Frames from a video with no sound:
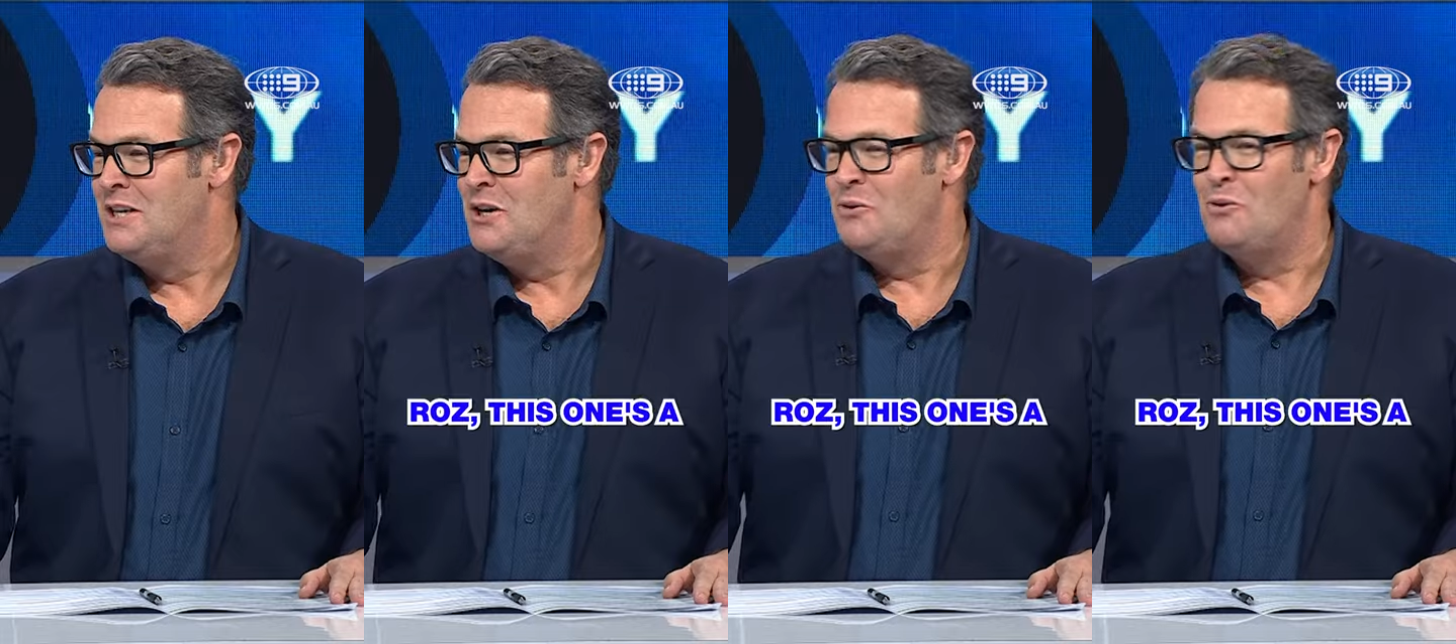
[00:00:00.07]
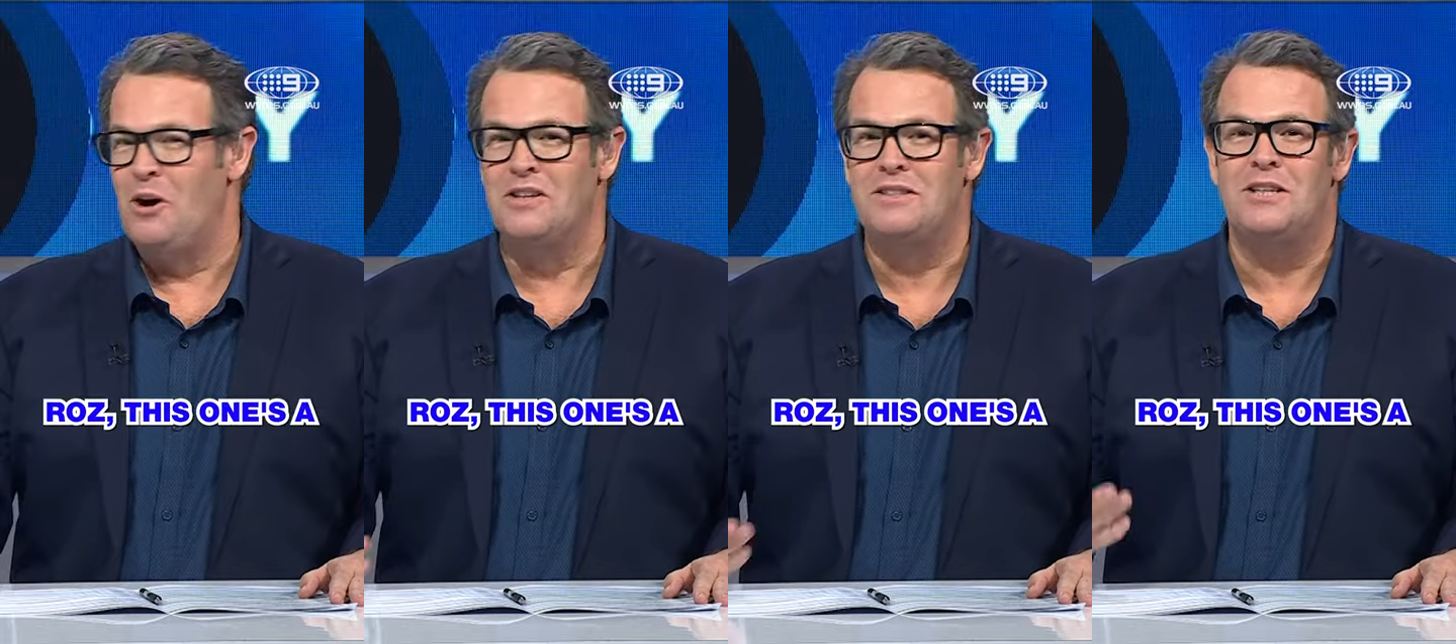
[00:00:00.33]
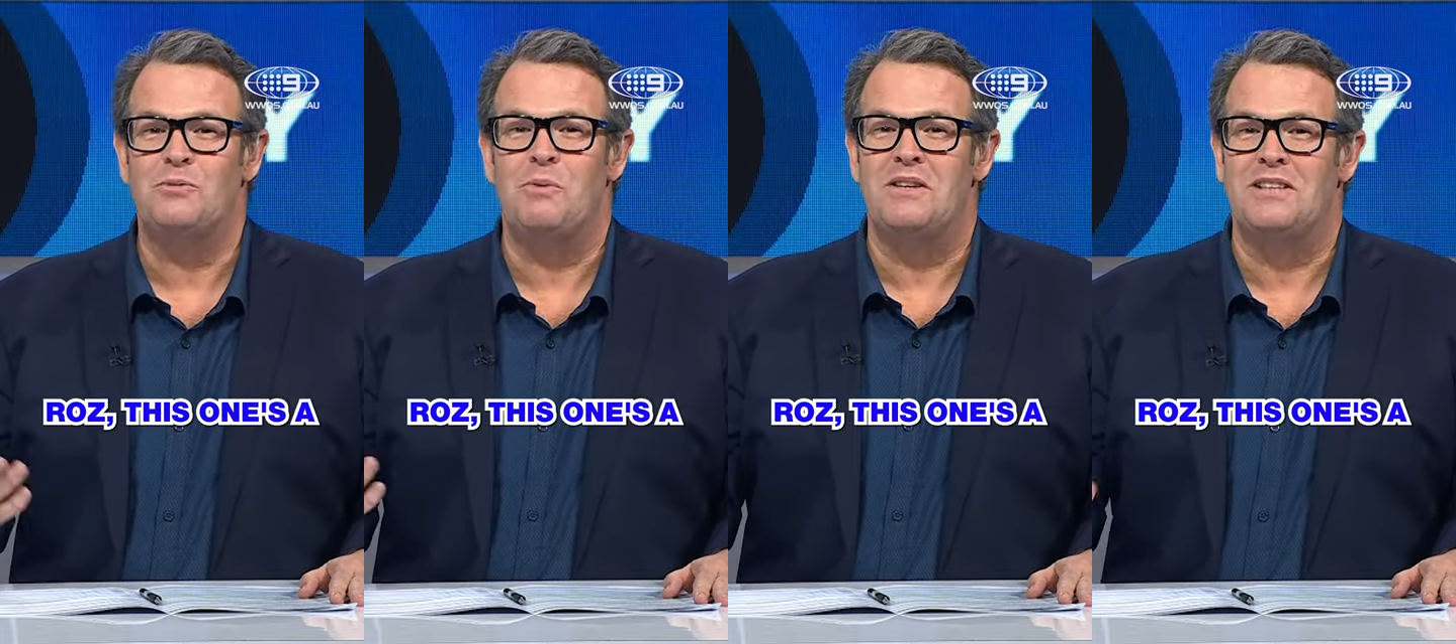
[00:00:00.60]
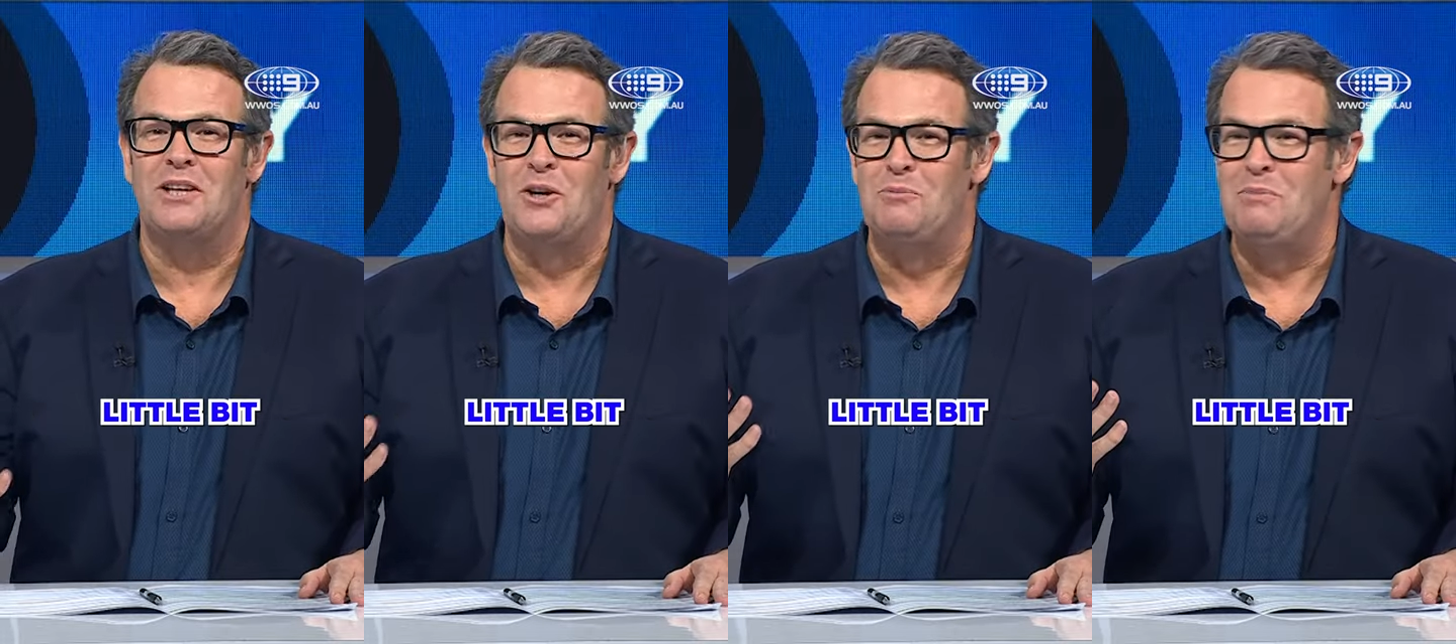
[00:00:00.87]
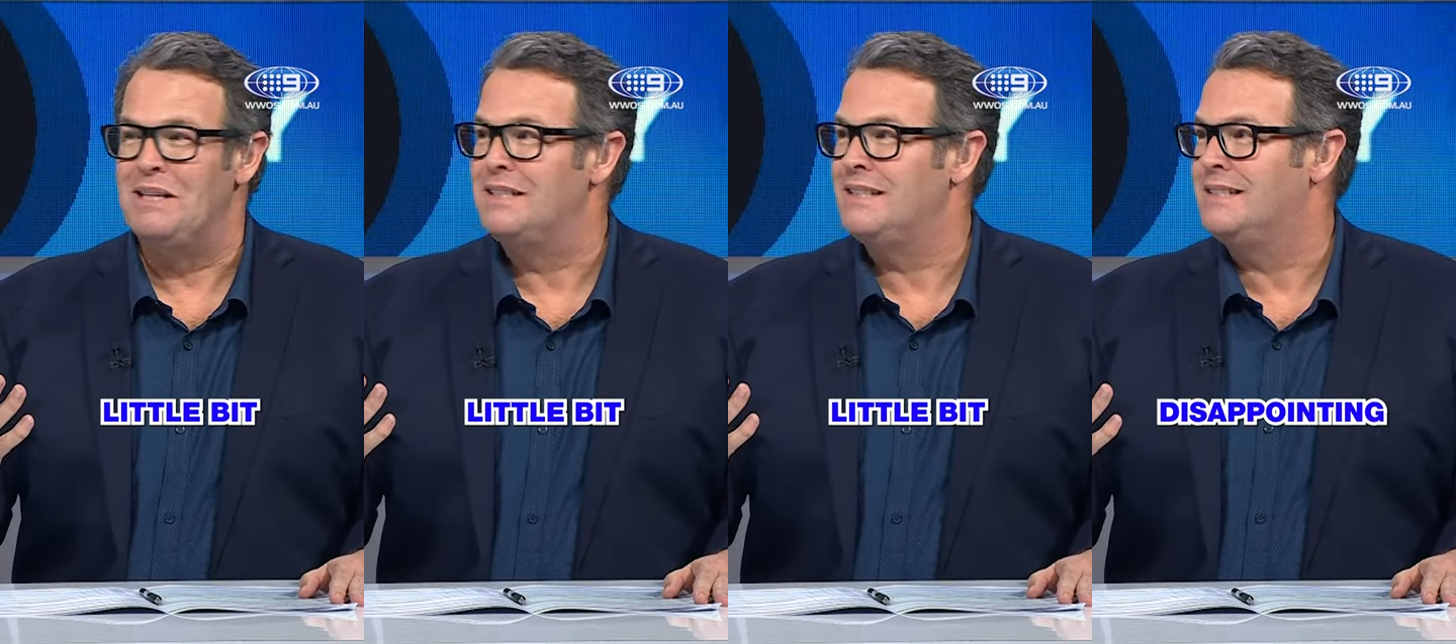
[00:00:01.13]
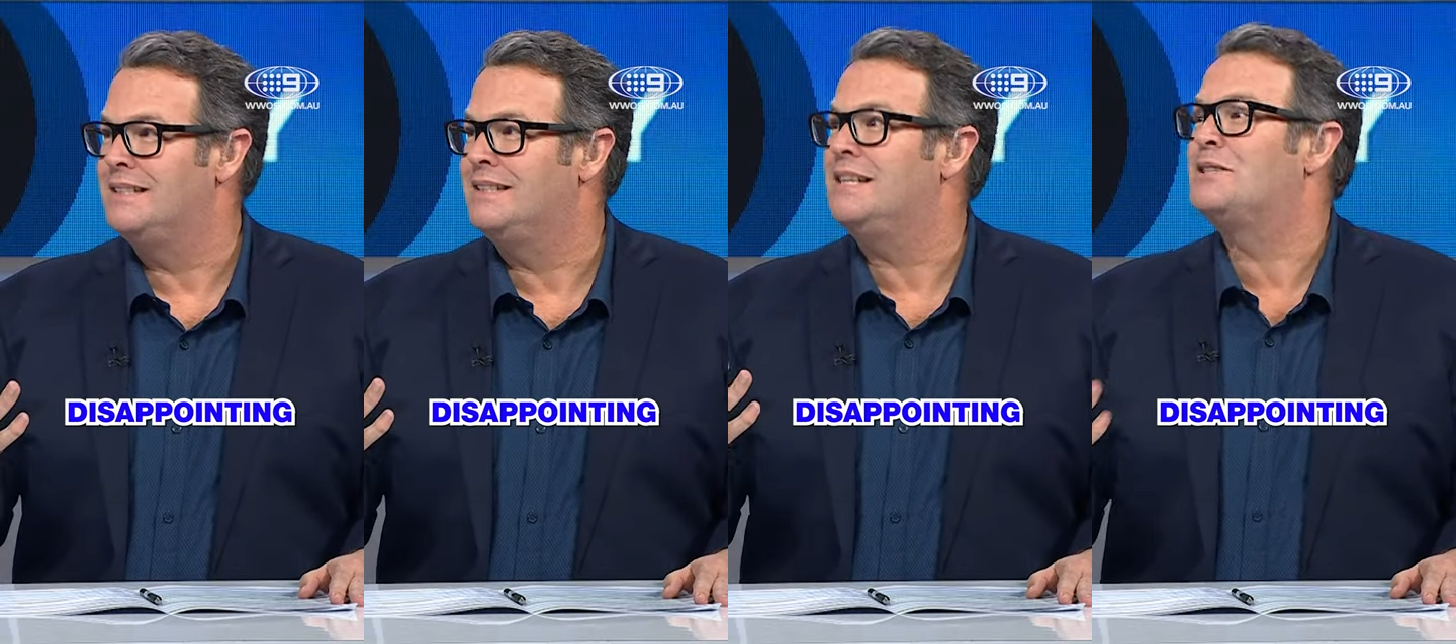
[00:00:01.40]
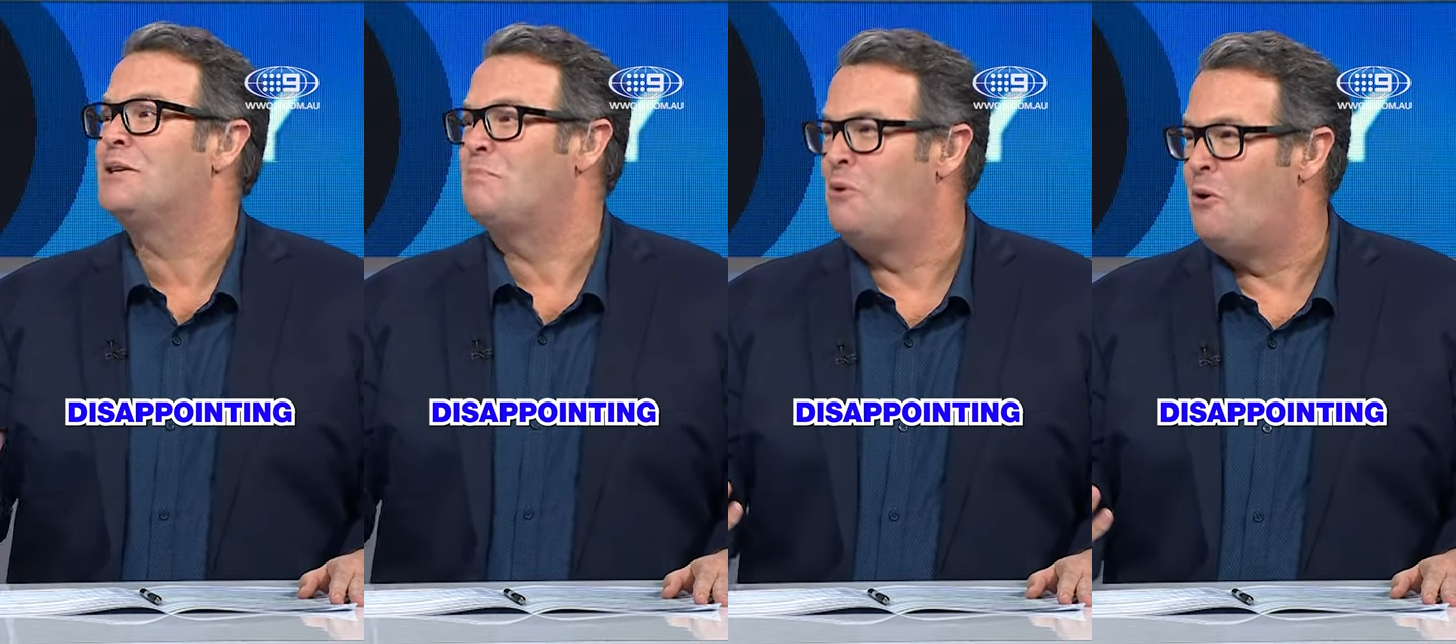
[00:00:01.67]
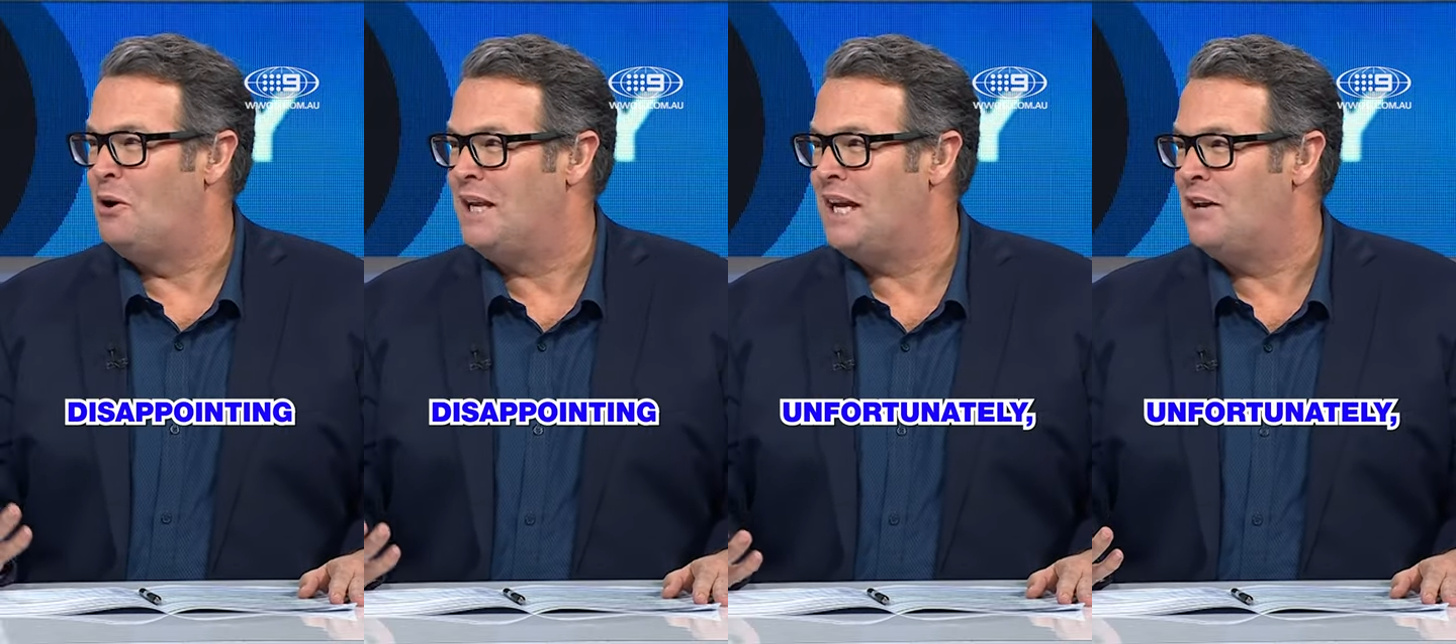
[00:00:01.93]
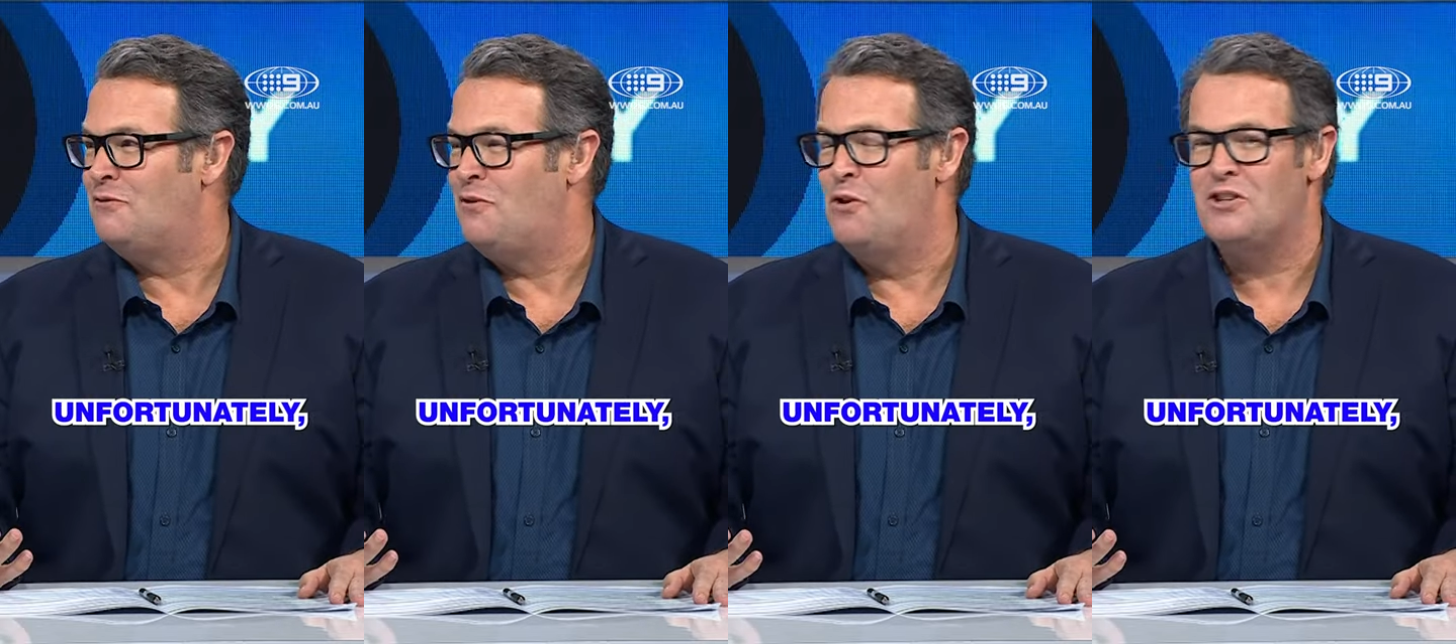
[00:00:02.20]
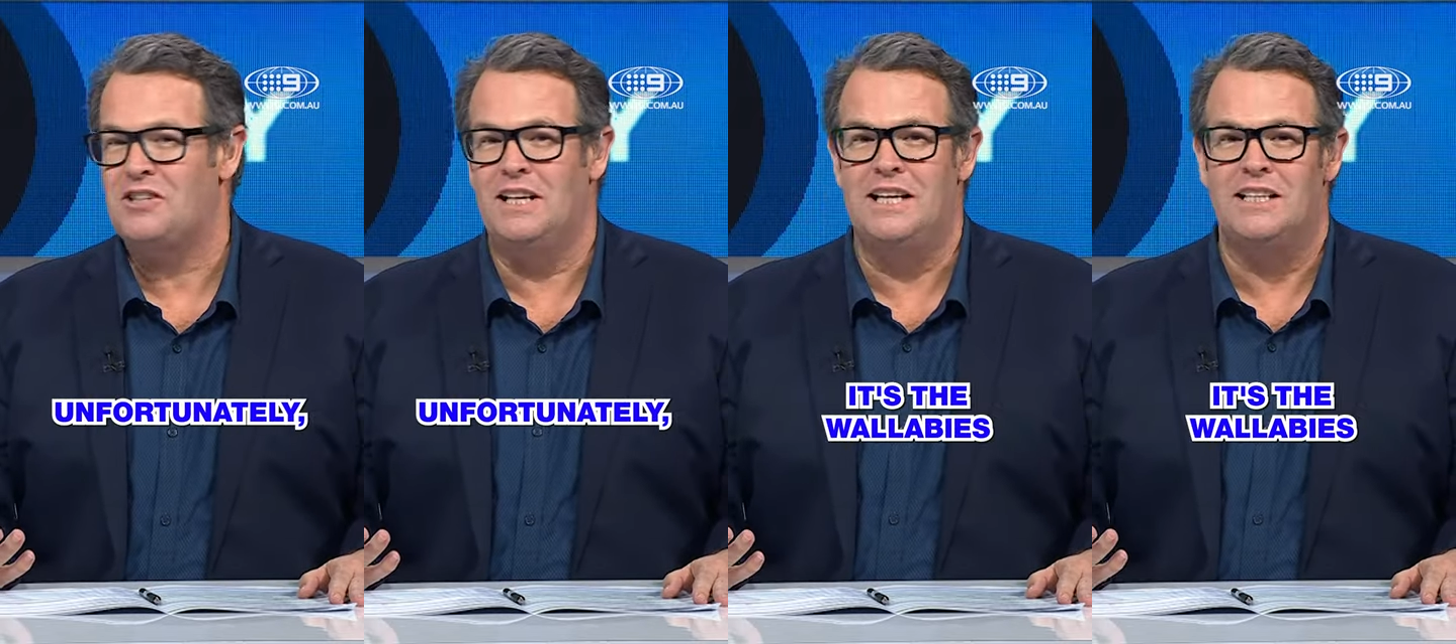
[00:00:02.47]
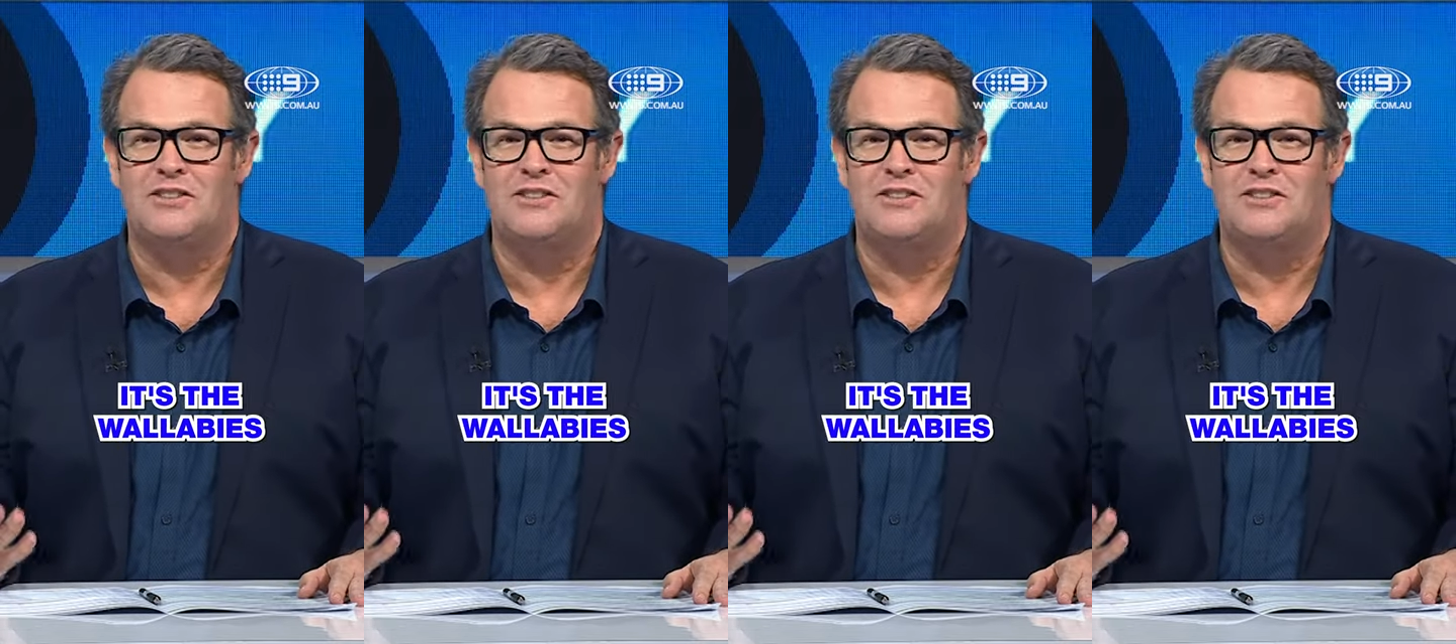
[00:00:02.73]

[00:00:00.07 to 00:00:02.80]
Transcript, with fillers: Roz, this one's a little bit disappointing, unfortunately.